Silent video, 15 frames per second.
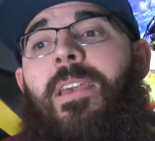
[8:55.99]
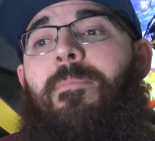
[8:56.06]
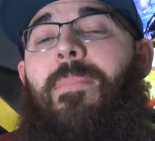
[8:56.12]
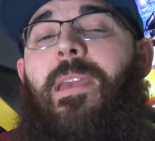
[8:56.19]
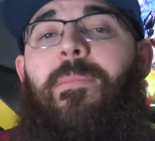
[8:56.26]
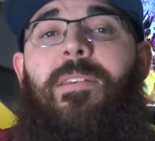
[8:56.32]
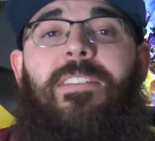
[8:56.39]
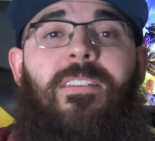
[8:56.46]

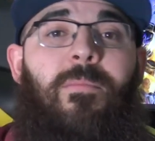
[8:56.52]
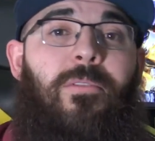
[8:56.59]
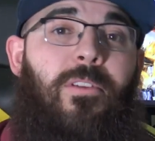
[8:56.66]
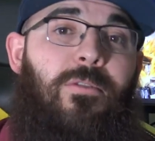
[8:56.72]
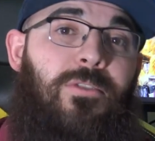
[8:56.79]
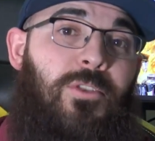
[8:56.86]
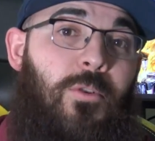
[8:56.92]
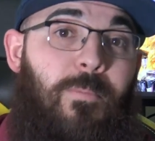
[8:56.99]
Maybe some of
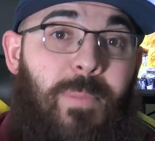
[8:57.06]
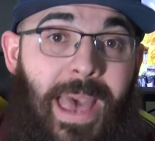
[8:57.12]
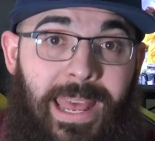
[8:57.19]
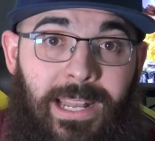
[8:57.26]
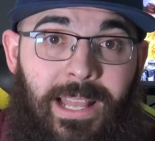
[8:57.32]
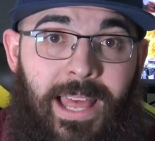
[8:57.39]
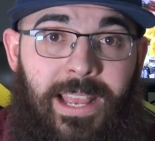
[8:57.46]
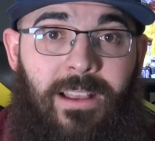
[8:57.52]
those new
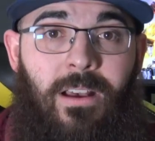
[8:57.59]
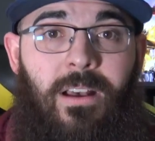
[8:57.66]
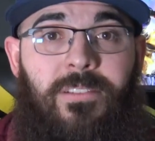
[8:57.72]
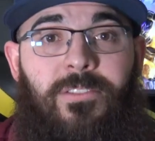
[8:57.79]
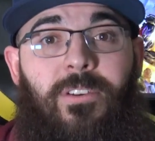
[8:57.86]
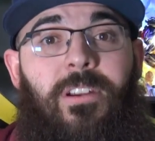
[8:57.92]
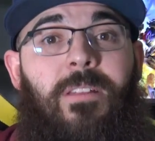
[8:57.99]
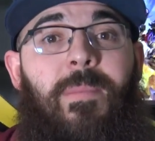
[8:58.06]
battle icons
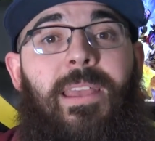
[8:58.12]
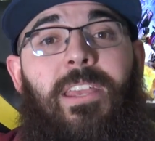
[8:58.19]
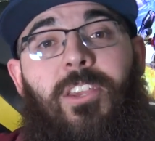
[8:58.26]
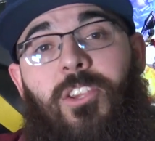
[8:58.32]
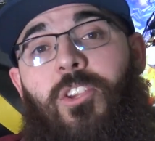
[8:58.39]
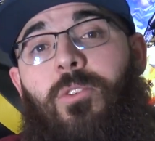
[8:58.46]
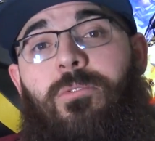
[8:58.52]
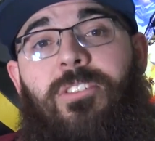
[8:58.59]
are going to make a
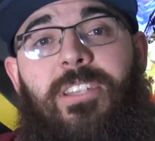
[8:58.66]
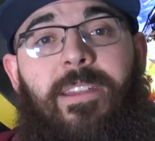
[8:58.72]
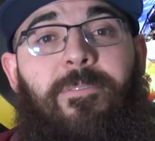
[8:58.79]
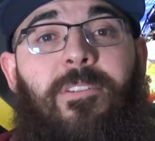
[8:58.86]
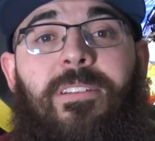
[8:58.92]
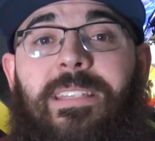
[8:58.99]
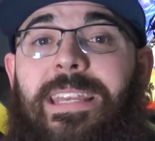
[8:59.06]
huge difference.